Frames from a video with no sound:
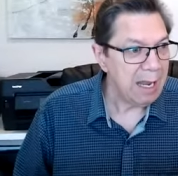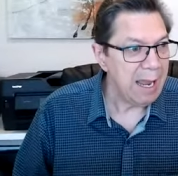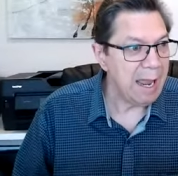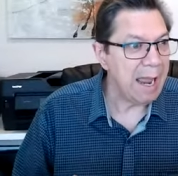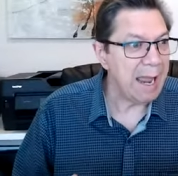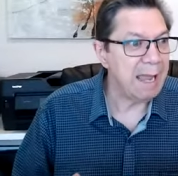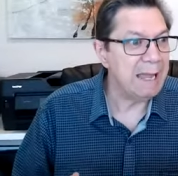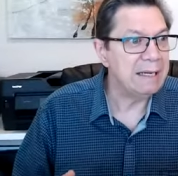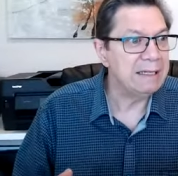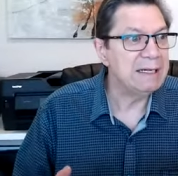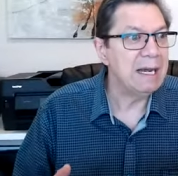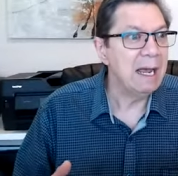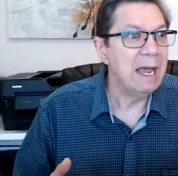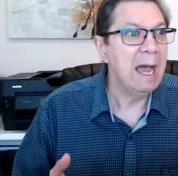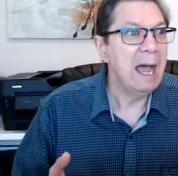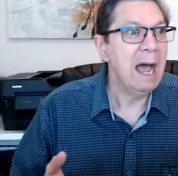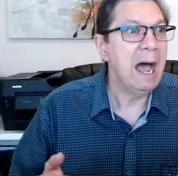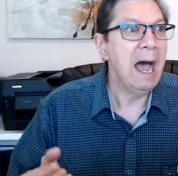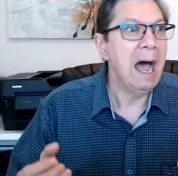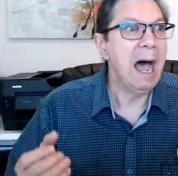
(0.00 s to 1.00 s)
And
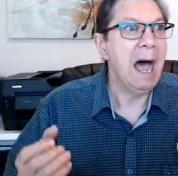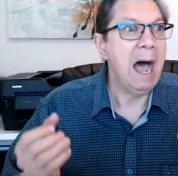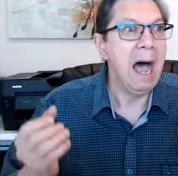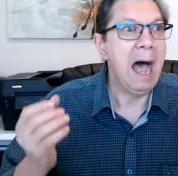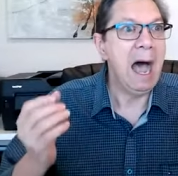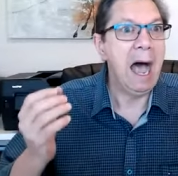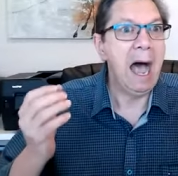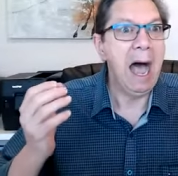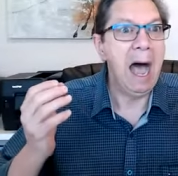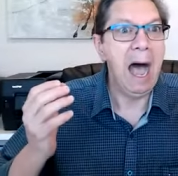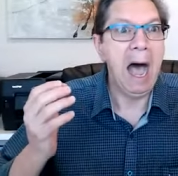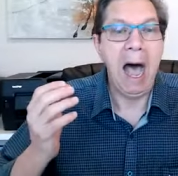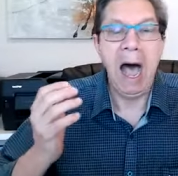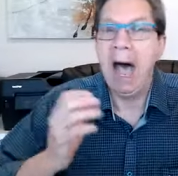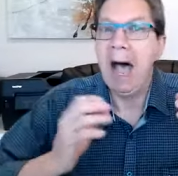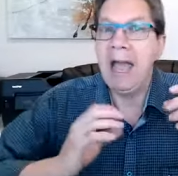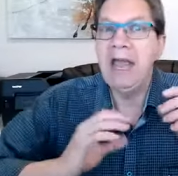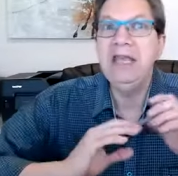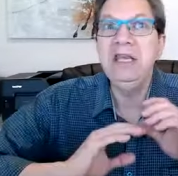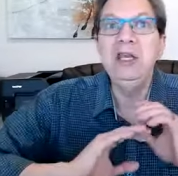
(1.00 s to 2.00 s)

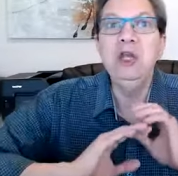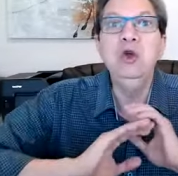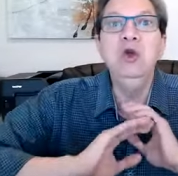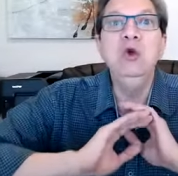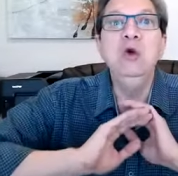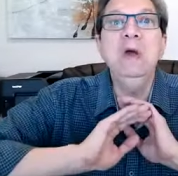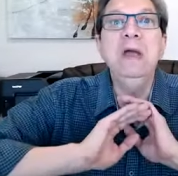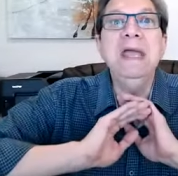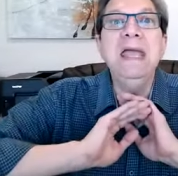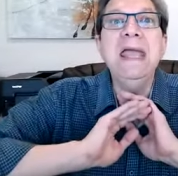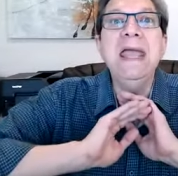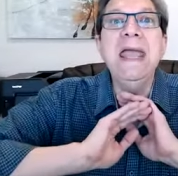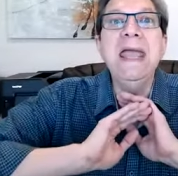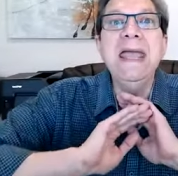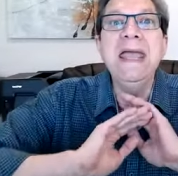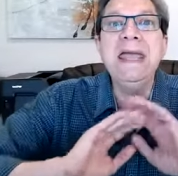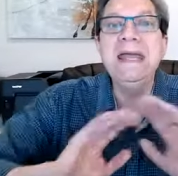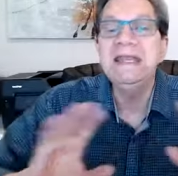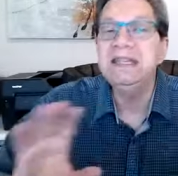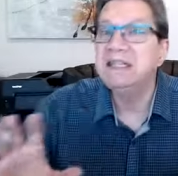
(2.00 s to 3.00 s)
I knew
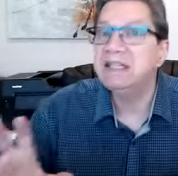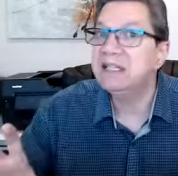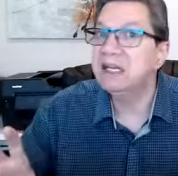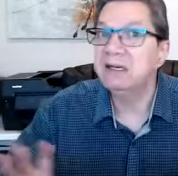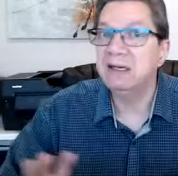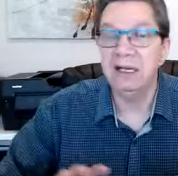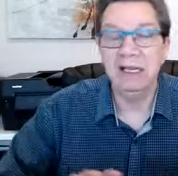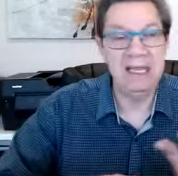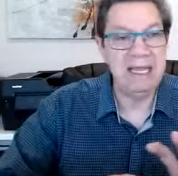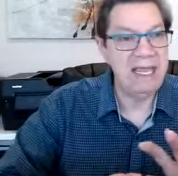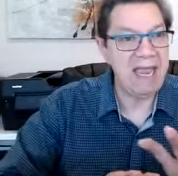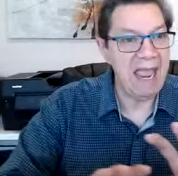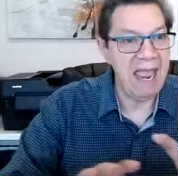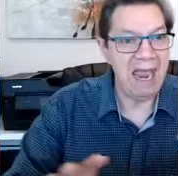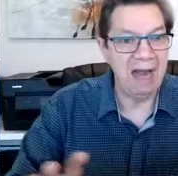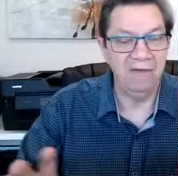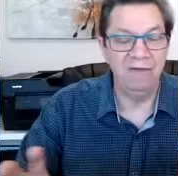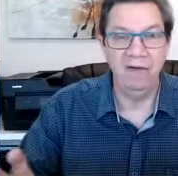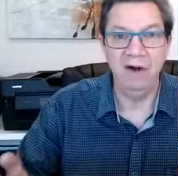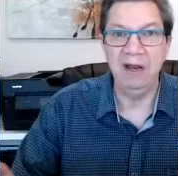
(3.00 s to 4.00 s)
instantly
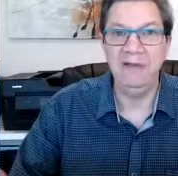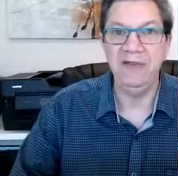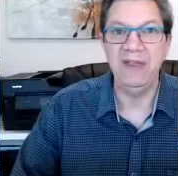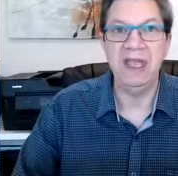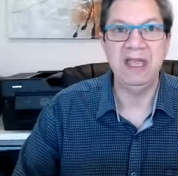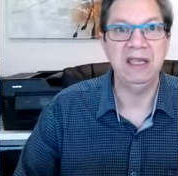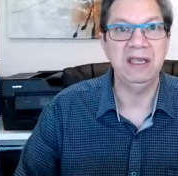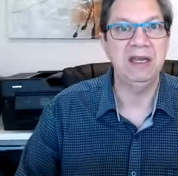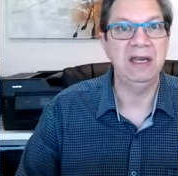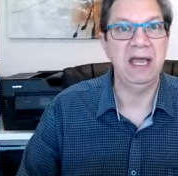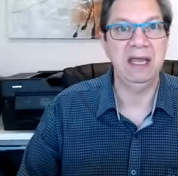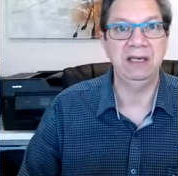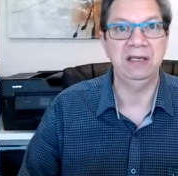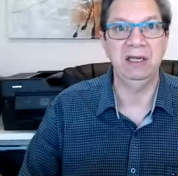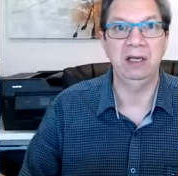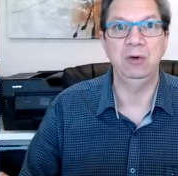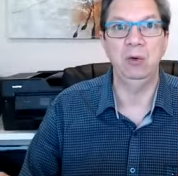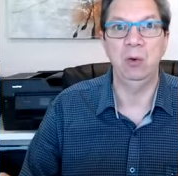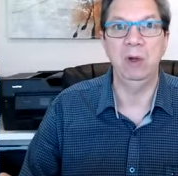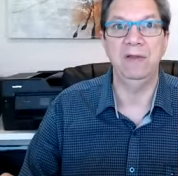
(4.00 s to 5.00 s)
everything
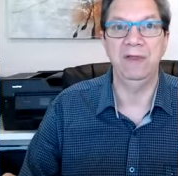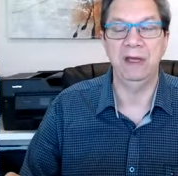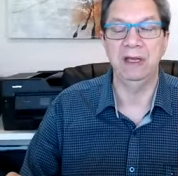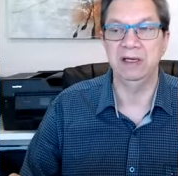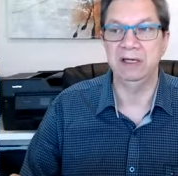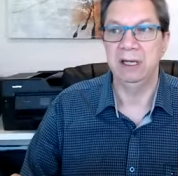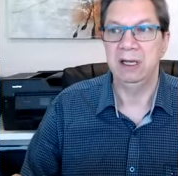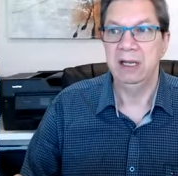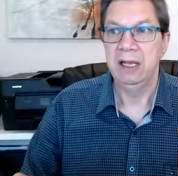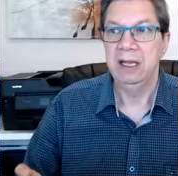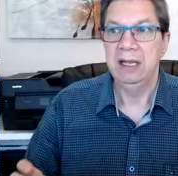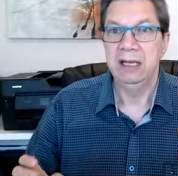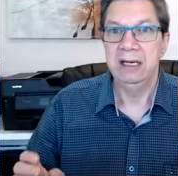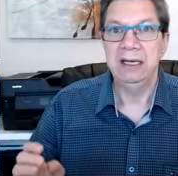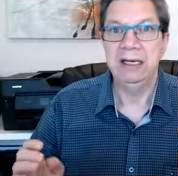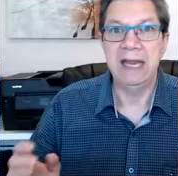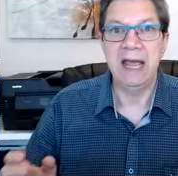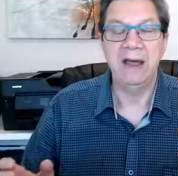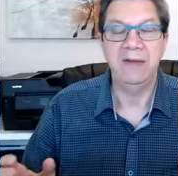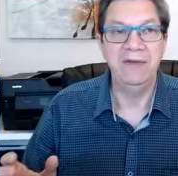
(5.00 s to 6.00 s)
connected with it.
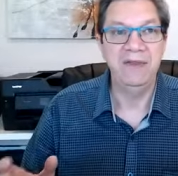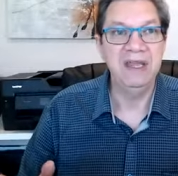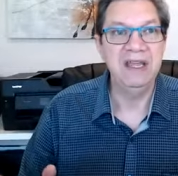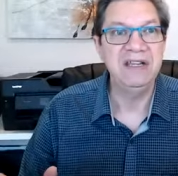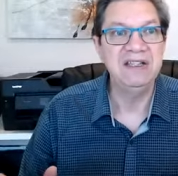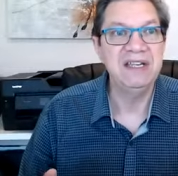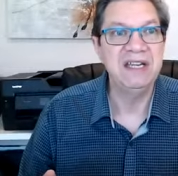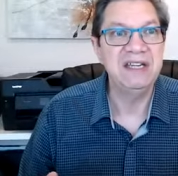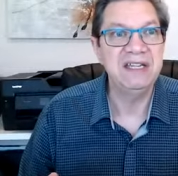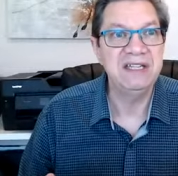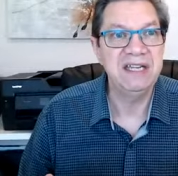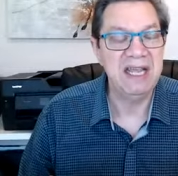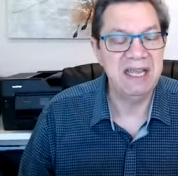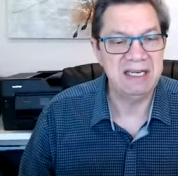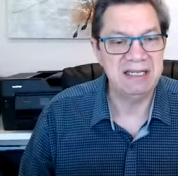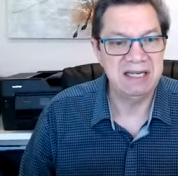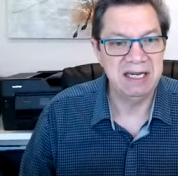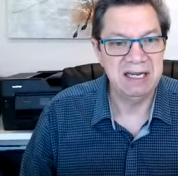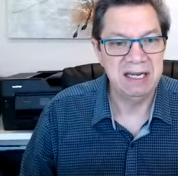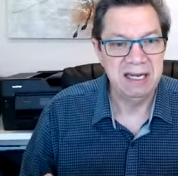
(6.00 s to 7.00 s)
Now, this is
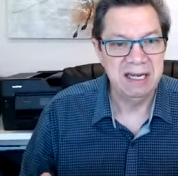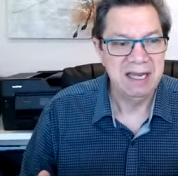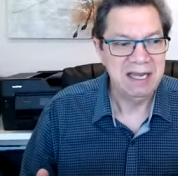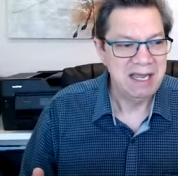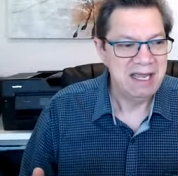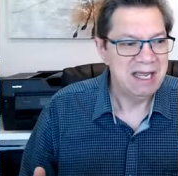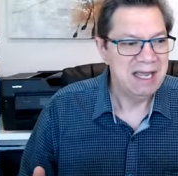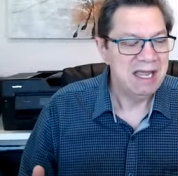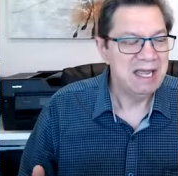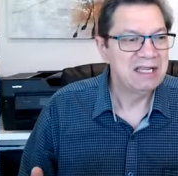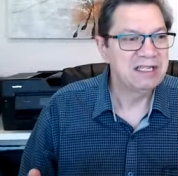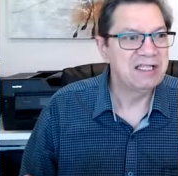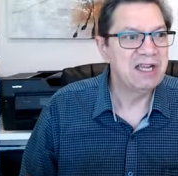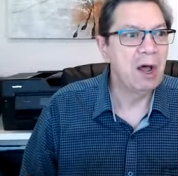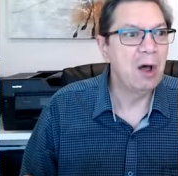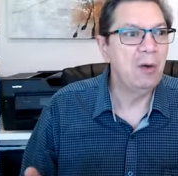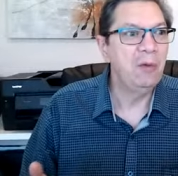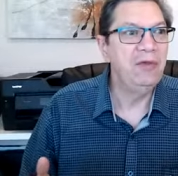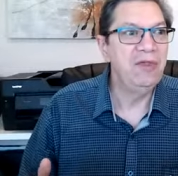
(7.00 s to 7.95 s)
it. So,